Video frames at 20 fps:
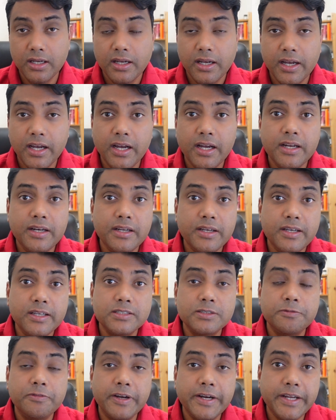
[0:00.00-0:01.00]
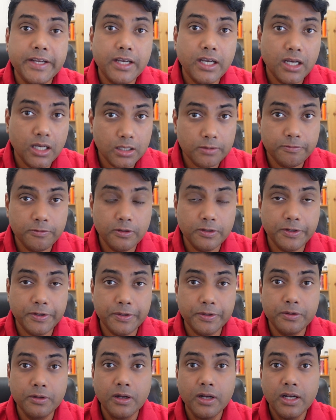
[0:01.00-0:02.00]
and is very helpful to
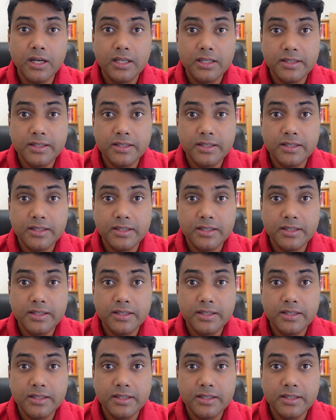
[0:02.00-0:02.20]
you,